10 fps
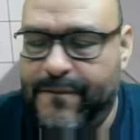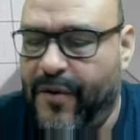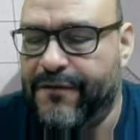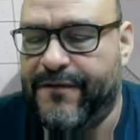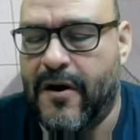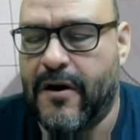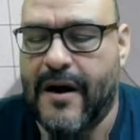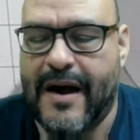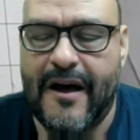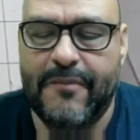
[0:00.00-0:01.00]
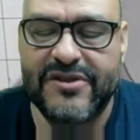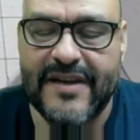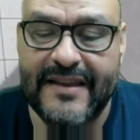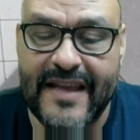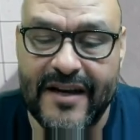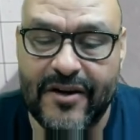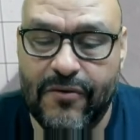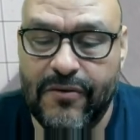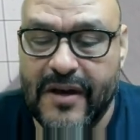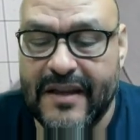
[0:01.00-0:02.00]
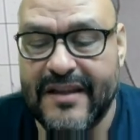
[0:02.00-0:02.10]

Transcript: both are almost identical.